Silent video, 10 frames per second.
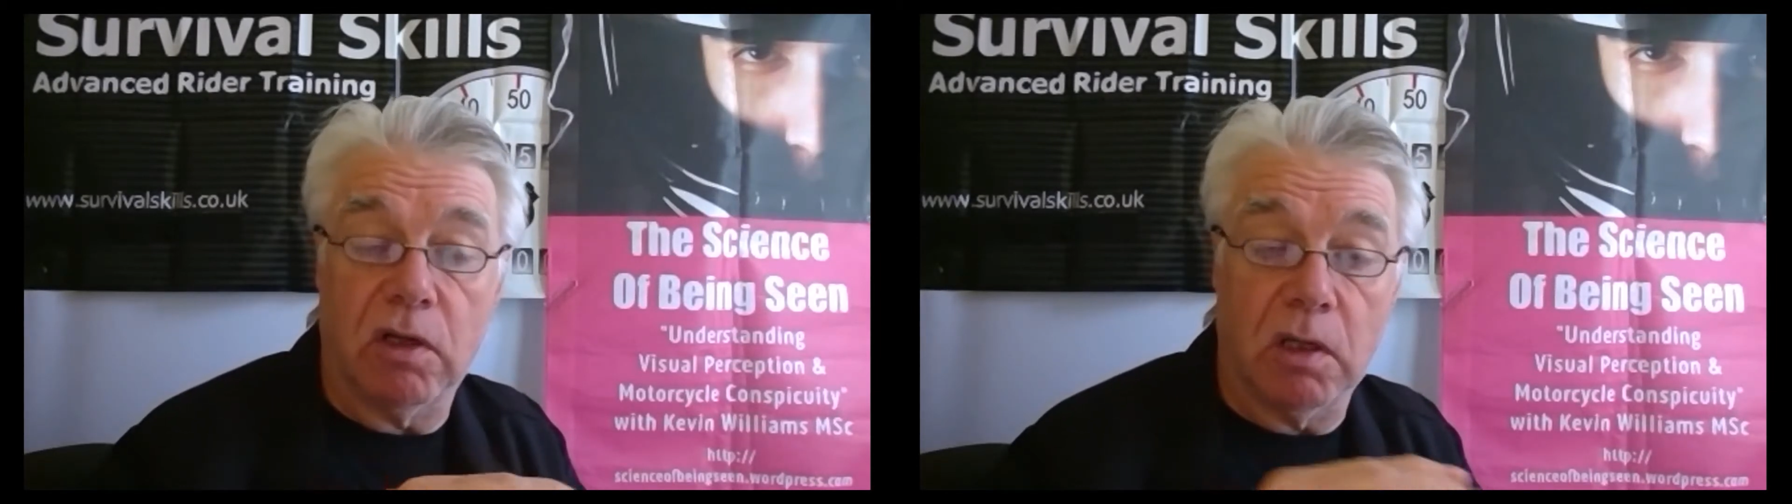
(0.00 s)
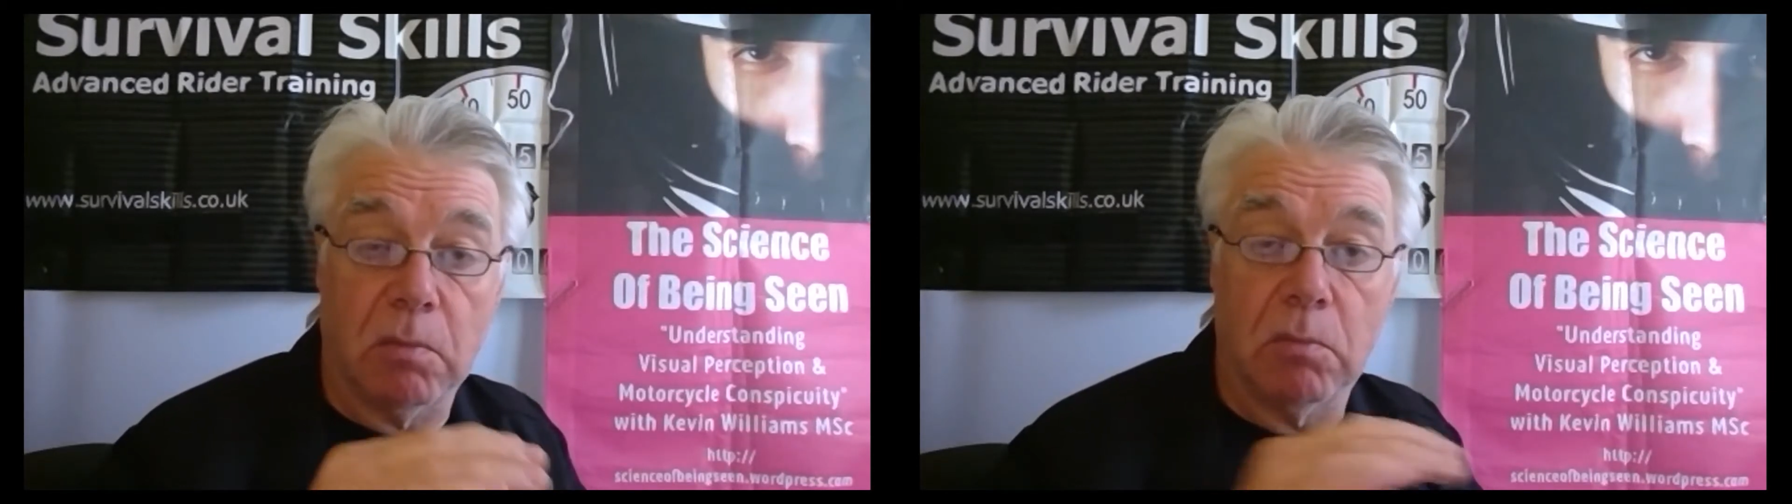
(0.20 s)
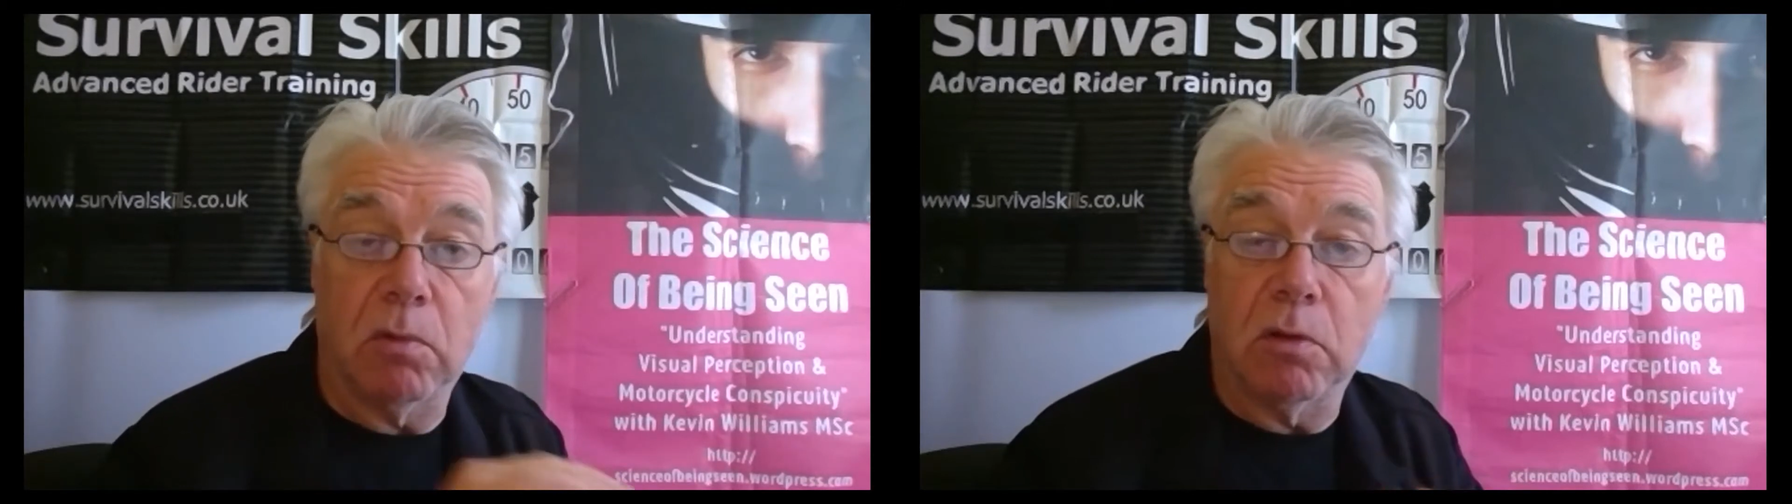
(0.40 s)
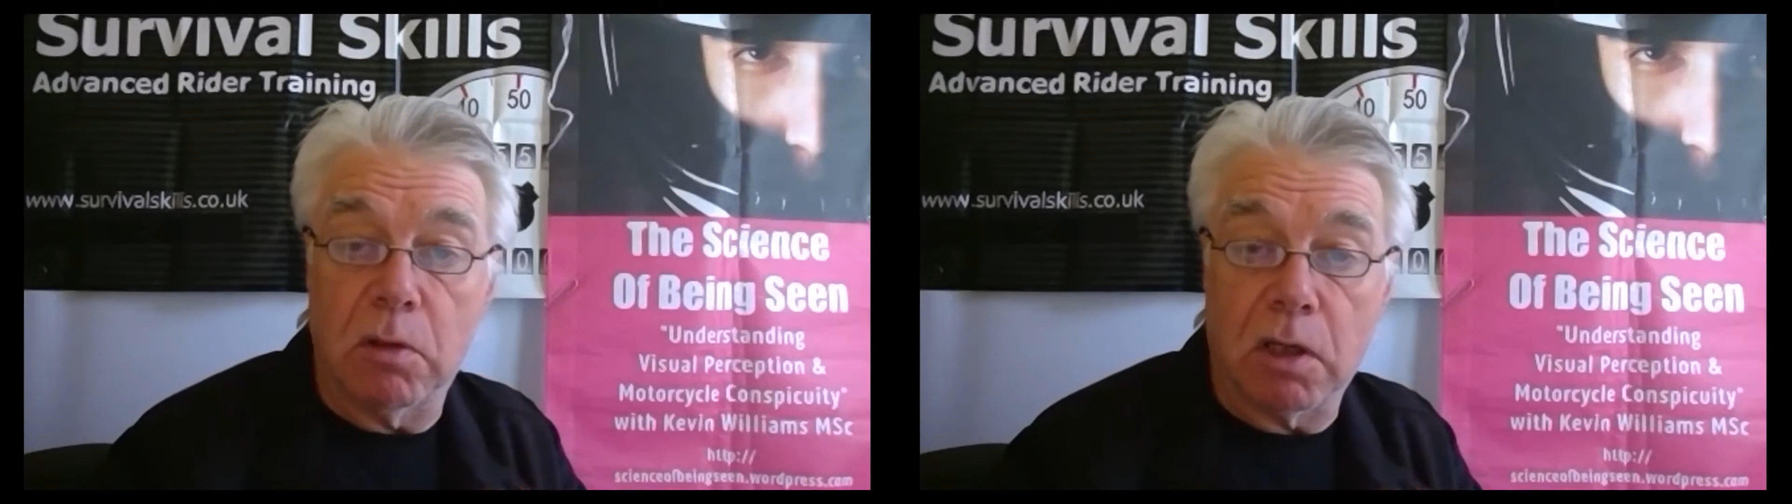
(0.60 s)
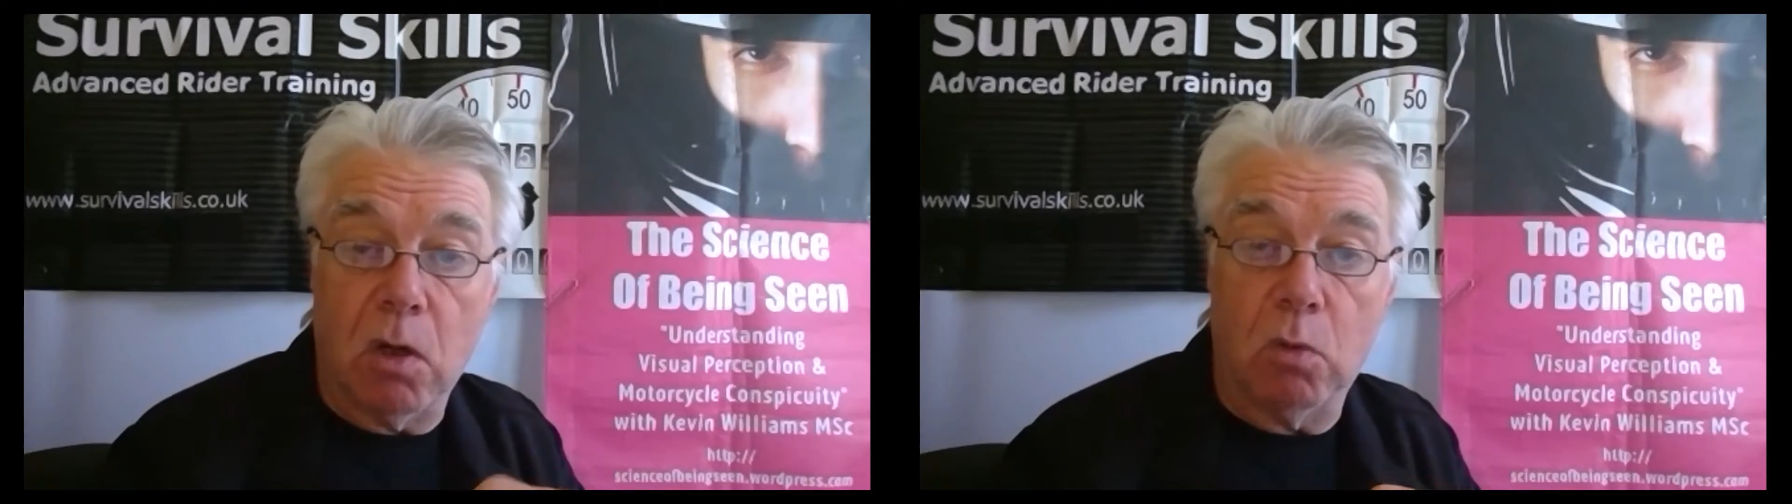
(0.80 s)

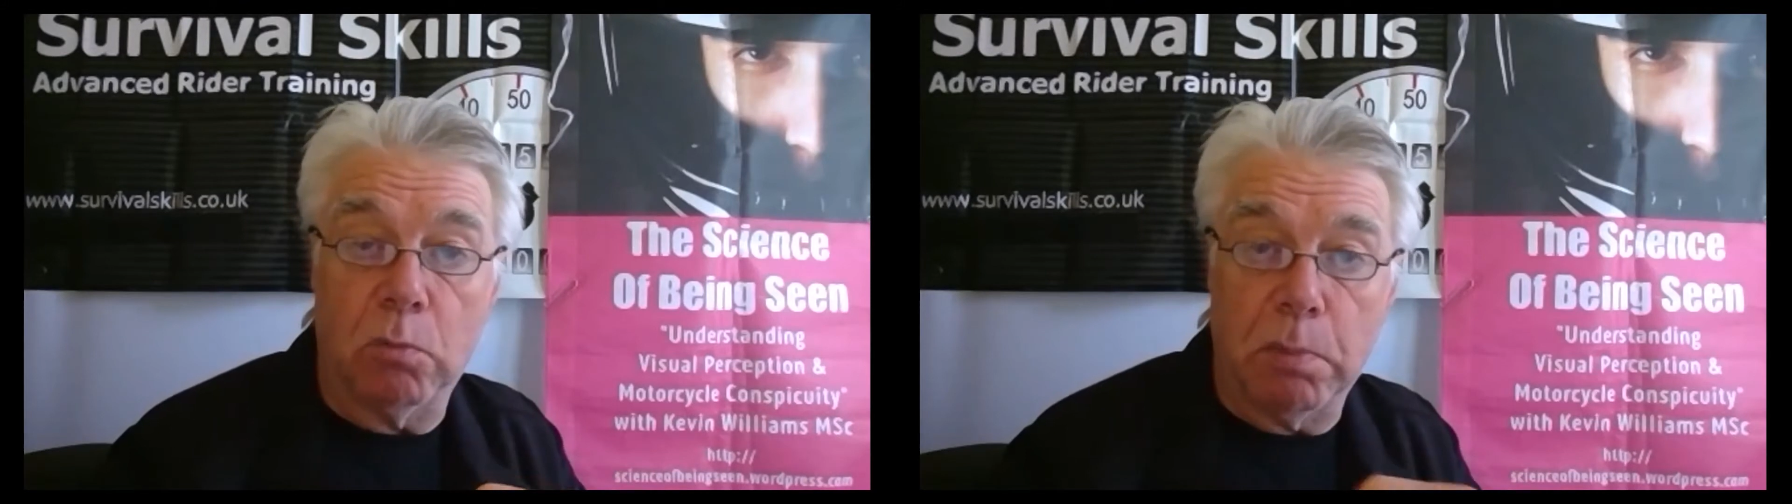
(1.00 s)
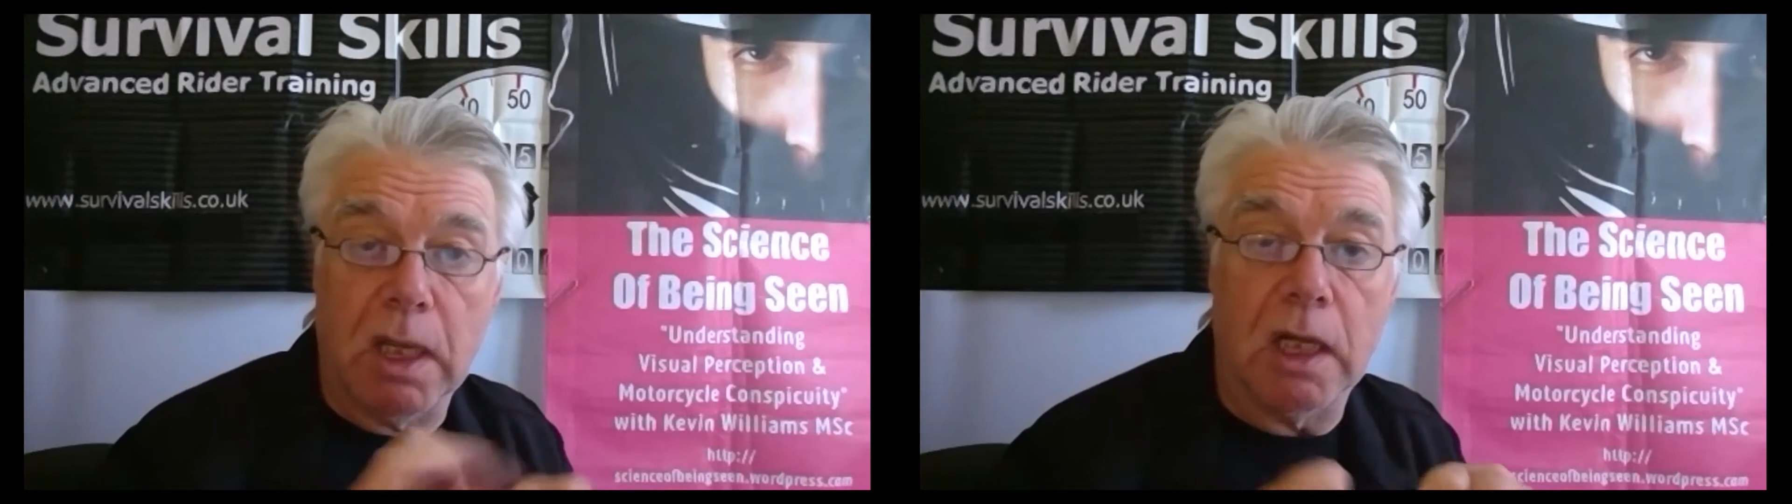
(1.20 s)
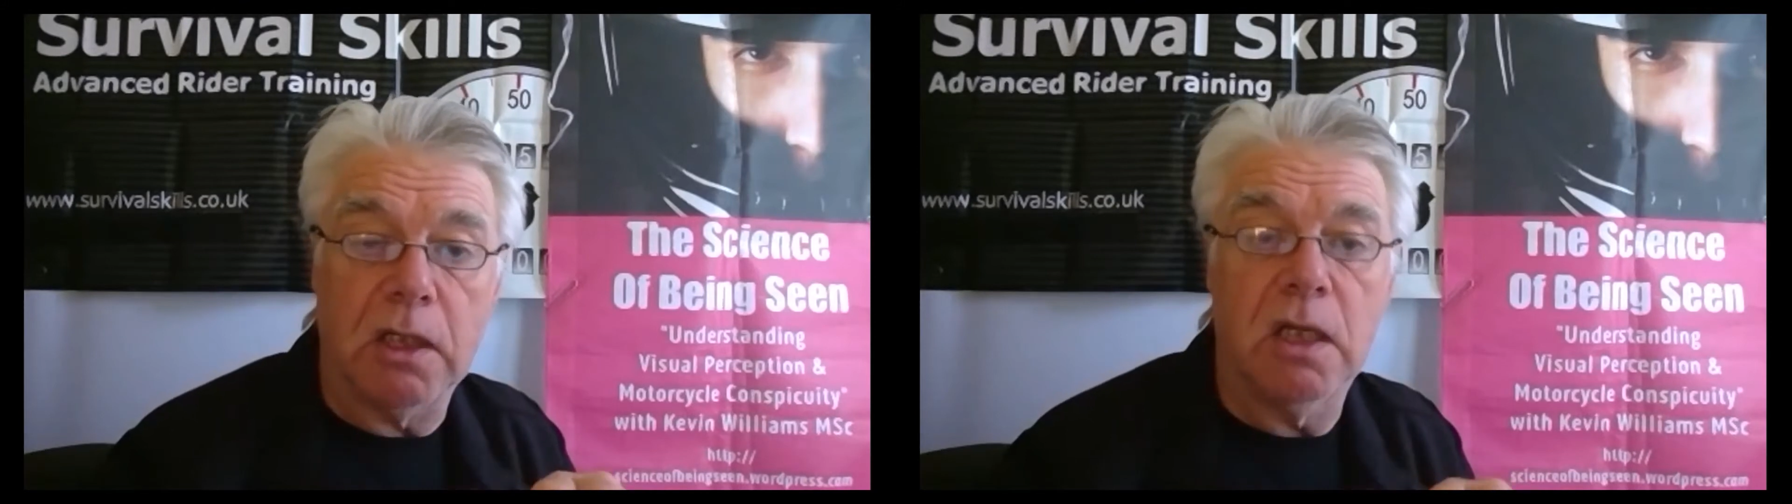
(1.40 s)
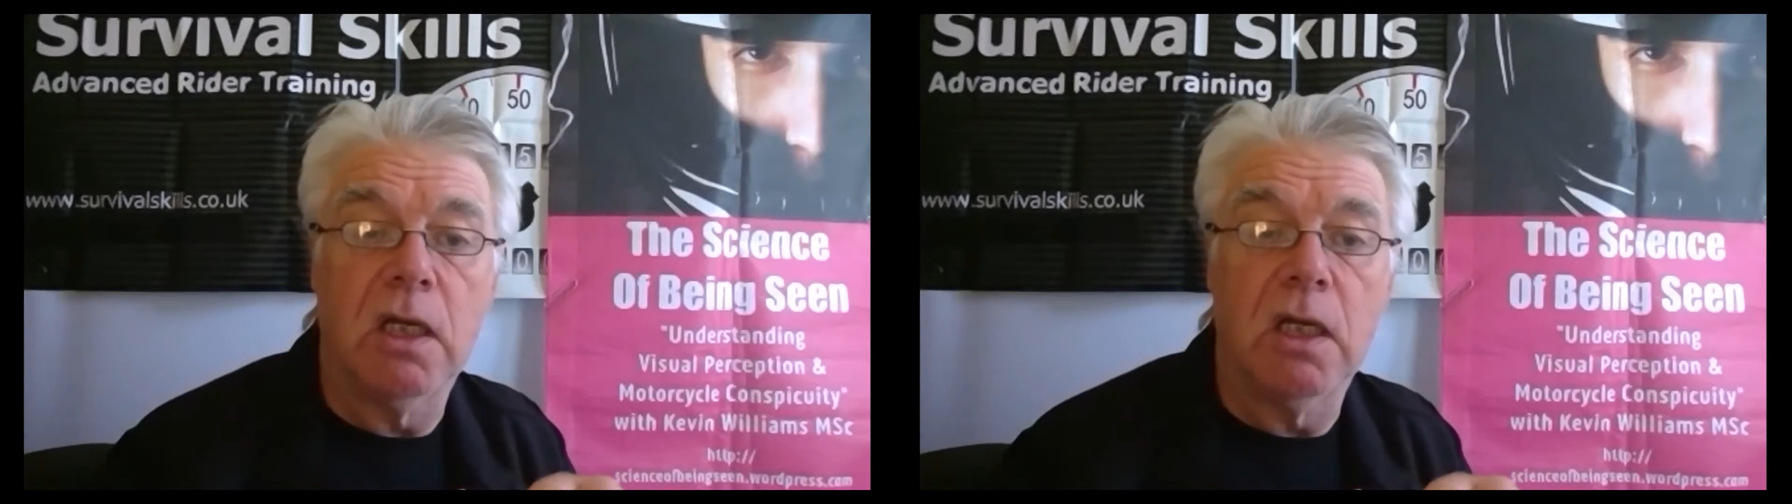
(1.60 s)
the cold blood,